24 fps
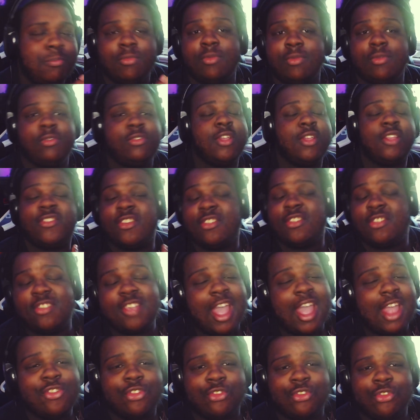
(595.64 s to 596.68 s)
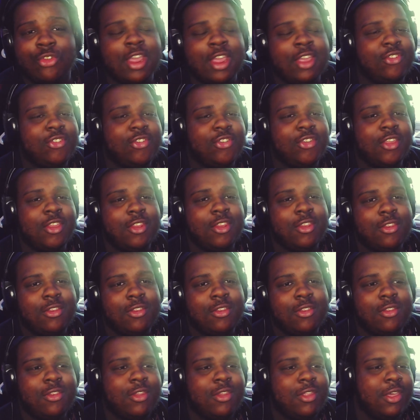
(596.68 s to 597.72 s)
such as
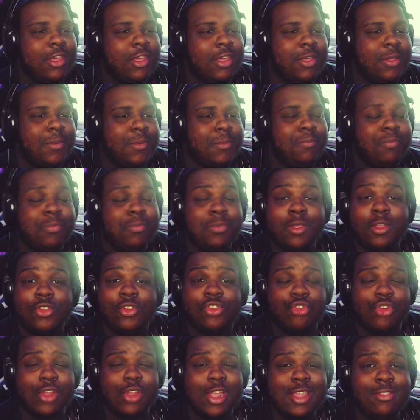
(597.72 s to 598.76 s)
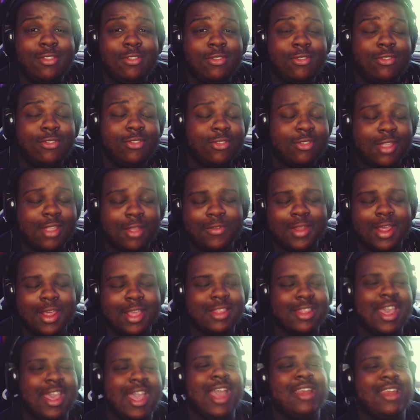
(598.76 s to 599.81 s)
saturation, trends, stuff
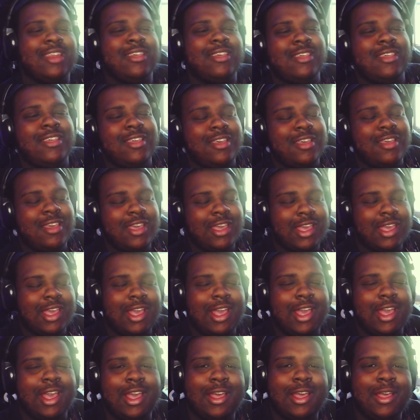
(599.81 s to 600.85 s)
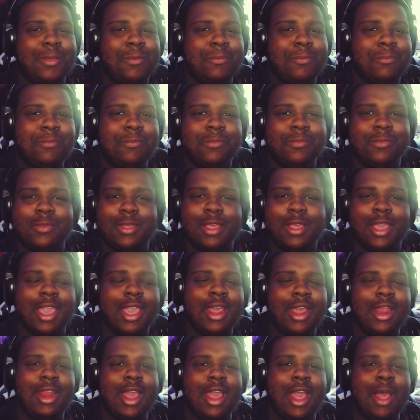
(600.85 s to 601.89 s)
like that.
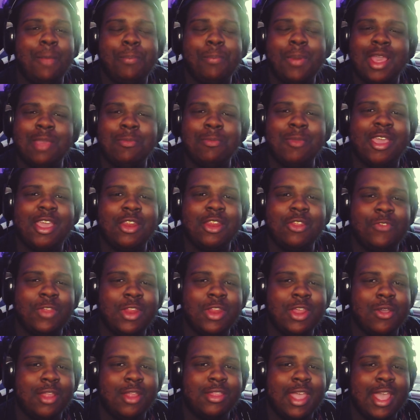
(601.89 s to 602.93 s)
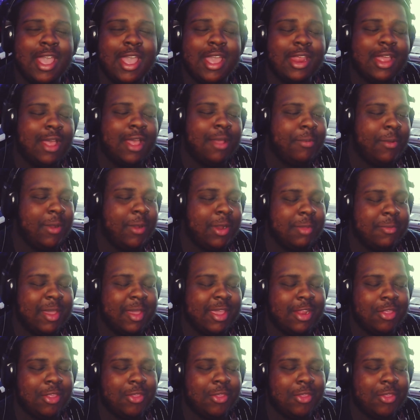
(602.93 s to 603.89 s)
And I'll probably make a new video on that. I'll probably make another